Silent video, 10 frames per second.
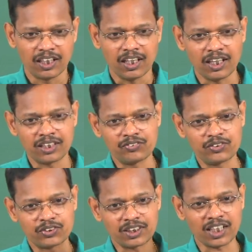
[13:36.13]
and if
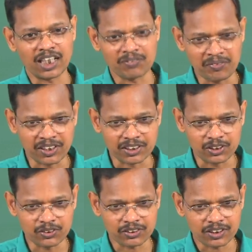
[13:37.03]
you see the hydrophobic
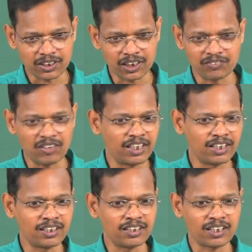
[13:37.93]
residues, right,
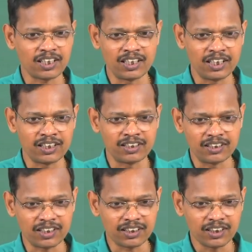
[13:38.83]
valine or
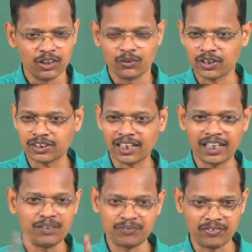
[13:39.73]
alanine, right, you can say
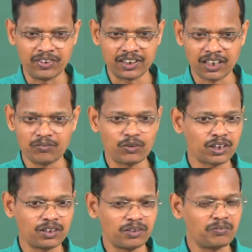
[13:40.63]
highly preferred, they have more
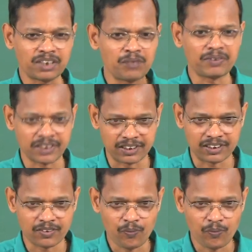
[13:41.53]
than about 10%,